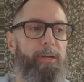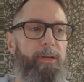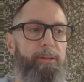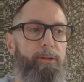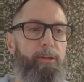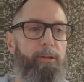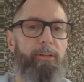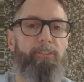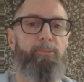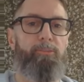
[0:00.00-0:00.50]
got
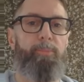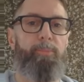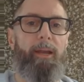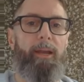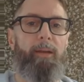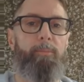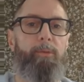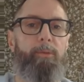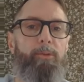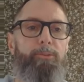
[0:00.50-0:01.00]
little
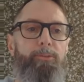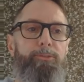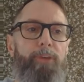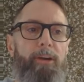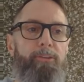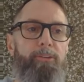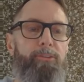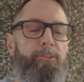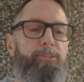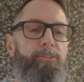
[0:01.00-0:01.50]
expandable
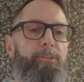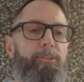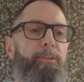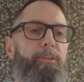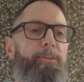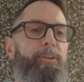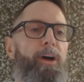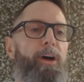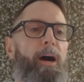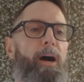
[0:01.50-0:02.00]
sections on
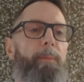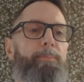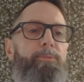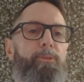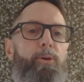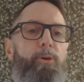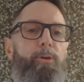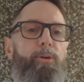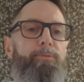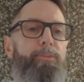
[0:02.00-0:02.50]
the top,
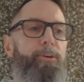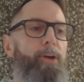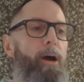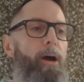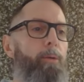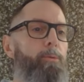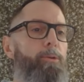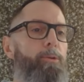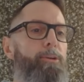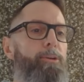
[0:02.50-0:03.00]
so if you're
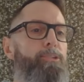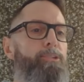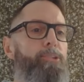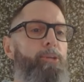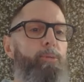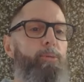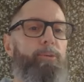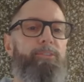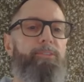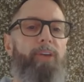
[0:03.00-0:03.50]
not really
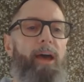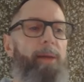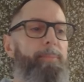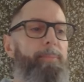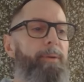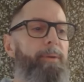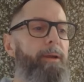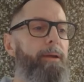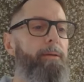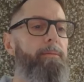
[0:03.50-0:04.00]
sure what's
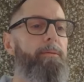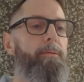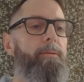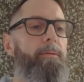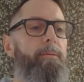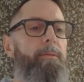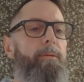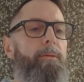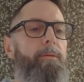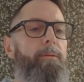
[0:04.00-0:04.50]
happening,
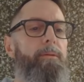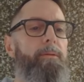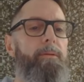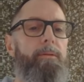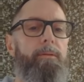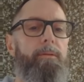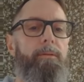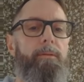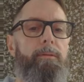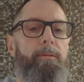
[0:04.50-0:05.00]

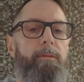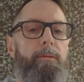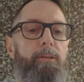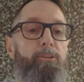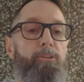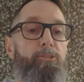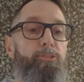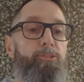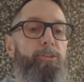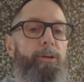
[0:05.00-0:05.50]

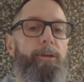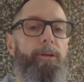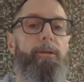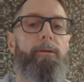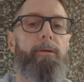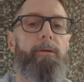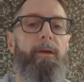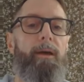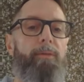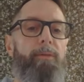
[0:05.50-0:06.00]
you should
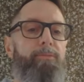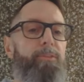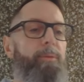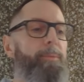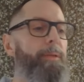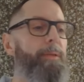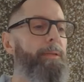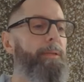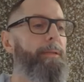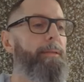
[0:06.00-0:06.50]
have
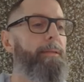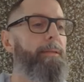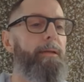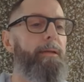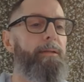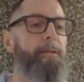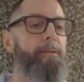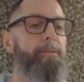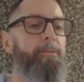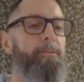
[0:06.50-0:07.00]
something like
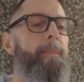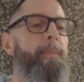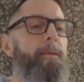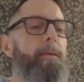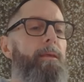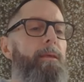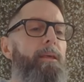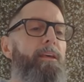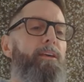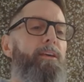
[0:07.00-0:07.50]
that.
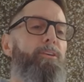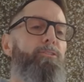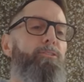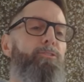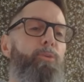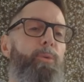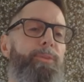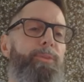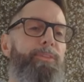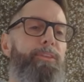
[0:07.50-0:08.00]

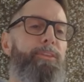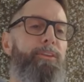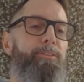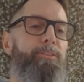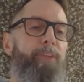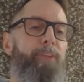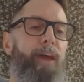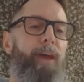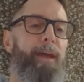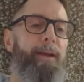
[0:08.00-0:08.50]
So what
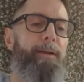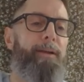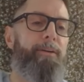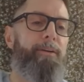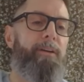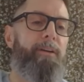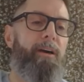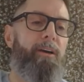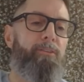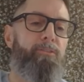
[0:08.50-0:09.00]
this editor
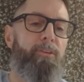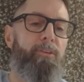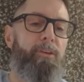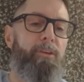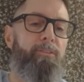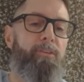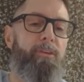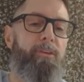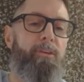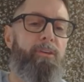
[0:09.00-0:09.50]
does
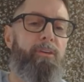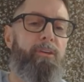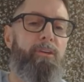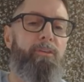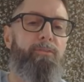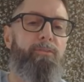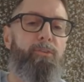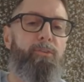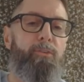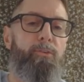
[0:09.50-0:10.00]
is it
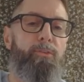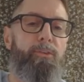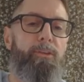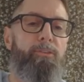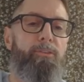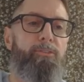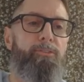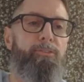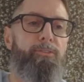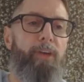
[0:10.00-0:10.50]
gives you
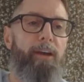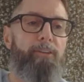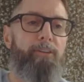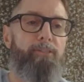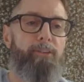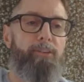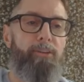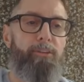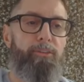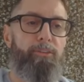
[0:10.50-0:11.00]
these
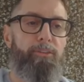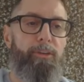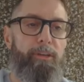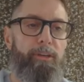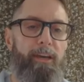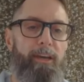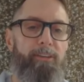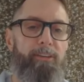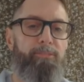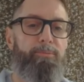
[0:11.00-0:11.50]
sections
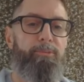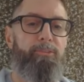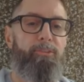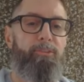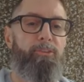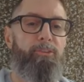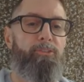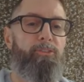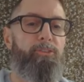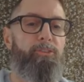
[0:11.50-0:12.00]
like
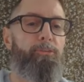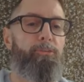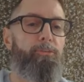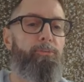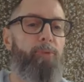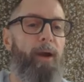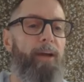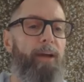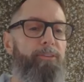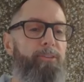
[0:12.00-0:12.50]

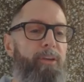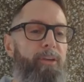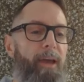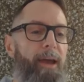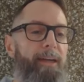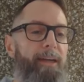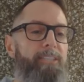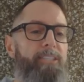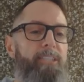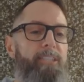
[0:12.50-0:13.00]
exposition, rising
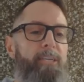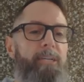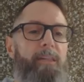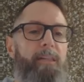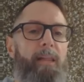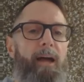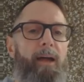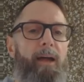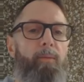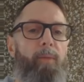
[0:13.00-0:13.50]
action,
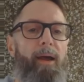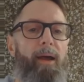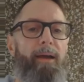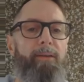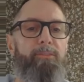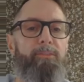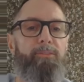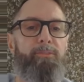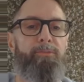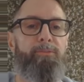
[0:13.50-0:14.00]

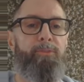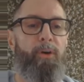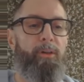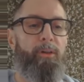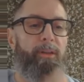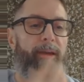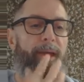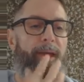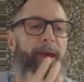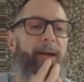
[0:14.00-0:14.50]
climax,
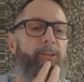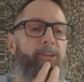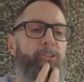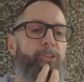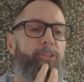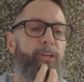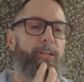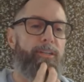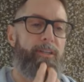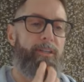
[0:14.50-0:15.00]
falling
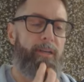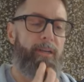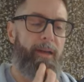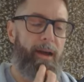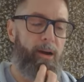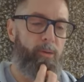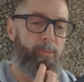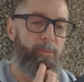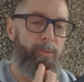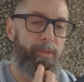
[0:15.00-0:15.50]
action, and
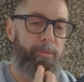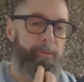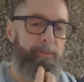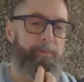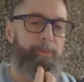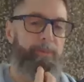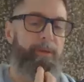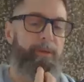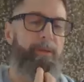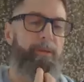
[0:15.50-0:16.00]
denouement,
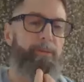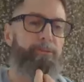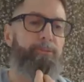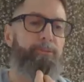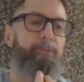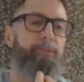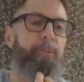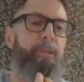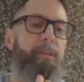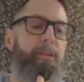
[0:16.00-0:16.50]

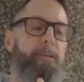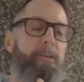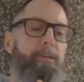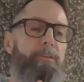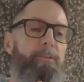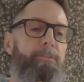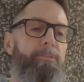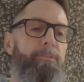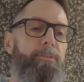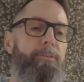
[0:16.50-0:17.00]
because
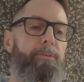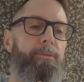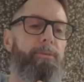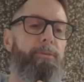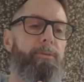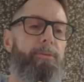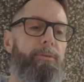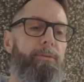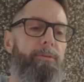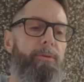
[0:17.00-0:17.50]
these
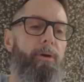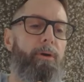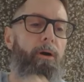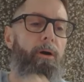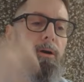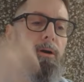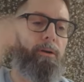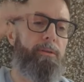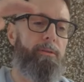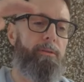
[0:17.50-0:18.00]

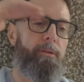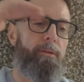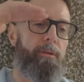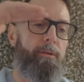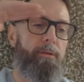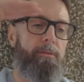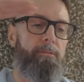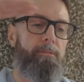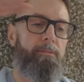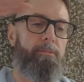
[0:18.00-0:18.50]
are
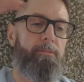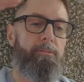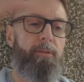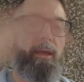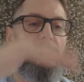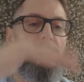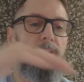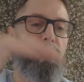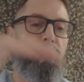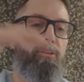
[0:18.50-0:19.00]
the
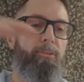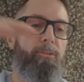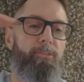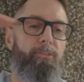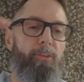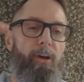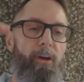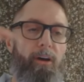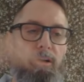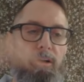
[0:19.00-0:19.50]

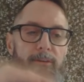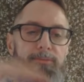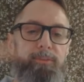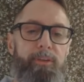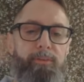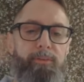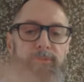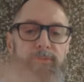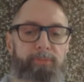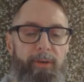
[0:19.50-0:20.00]
stages of
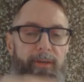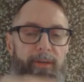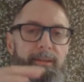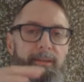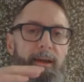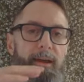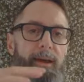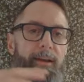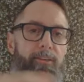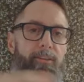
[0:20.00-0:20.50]
the
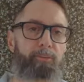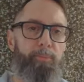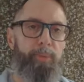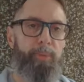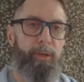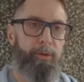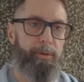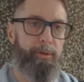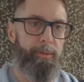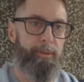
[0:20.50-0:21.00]
freight tags
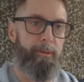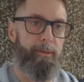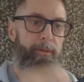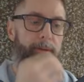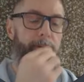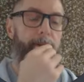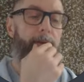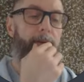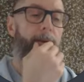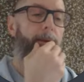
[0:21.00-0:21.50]
period.
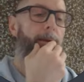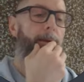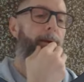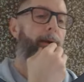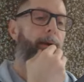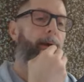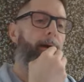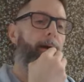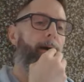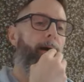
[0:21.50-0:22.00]

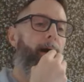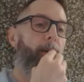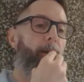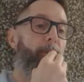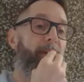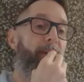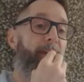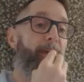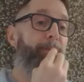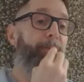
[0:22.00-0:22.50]

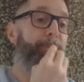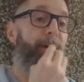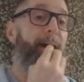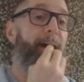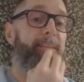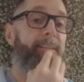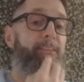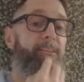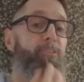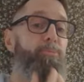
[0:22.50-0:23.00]
If
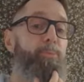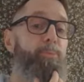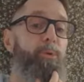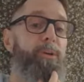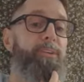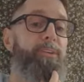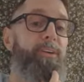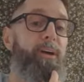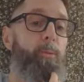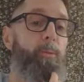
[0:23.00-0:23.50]
I at this
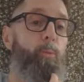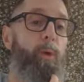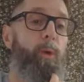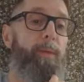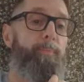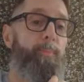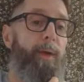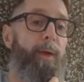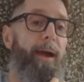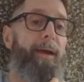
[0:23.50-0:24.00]
point in time
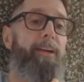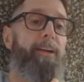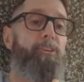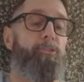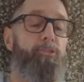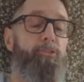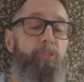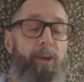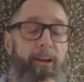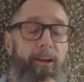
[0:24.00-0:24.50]
went back
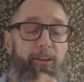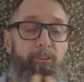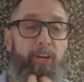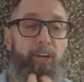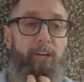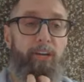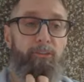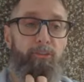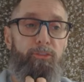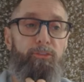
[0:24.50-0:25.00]
and tried to
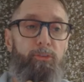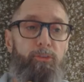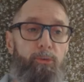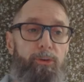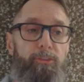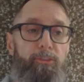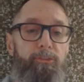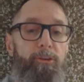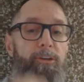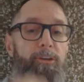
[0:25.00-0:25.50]
change the
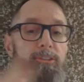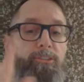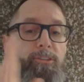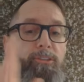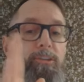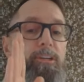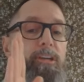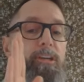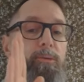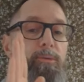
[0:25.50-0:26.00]
story
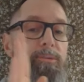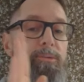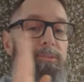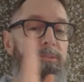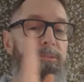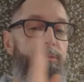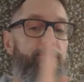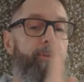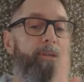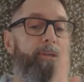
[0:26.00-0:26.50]
structure, it
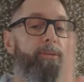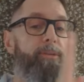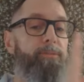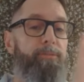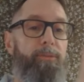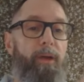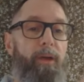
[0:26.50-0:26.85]
would delete